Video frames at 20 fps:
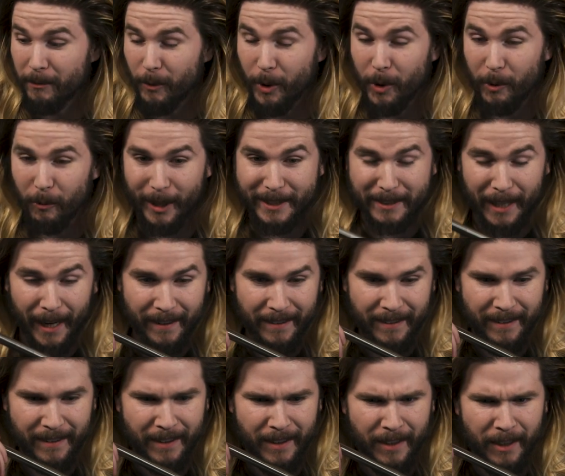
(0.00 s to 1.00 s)
what's that?
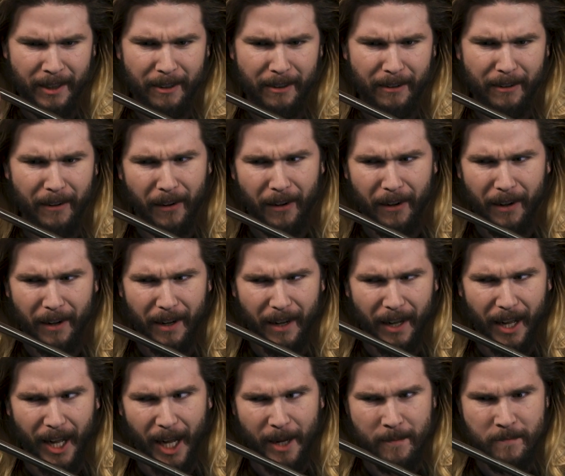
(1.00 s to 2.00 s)

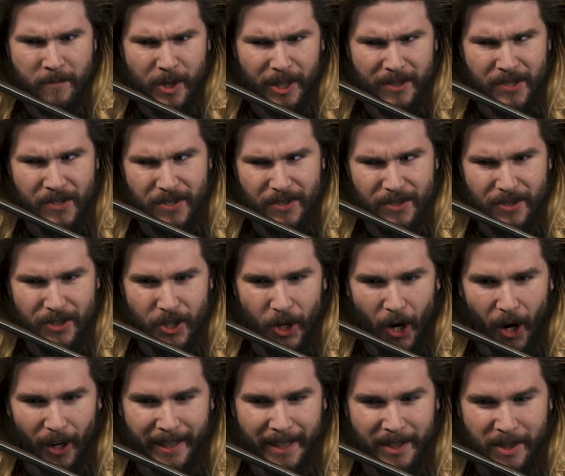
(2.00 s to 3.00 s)
I'm just
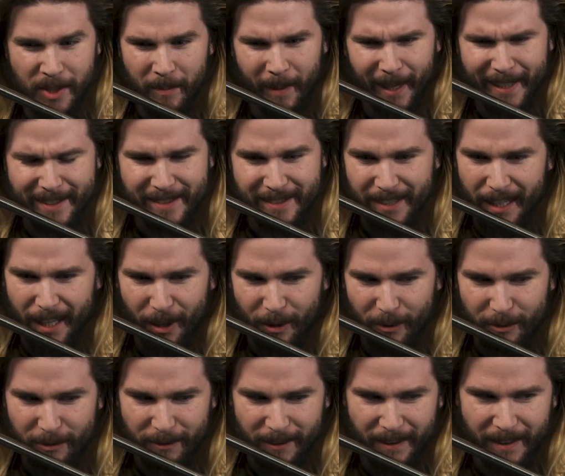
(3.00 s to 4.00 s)
talking to
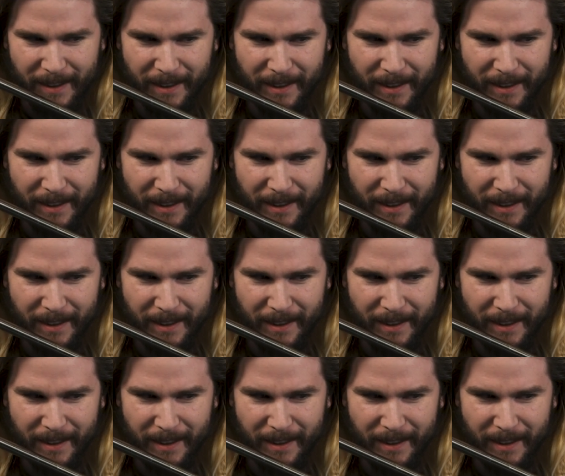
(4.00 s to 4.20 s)
myself.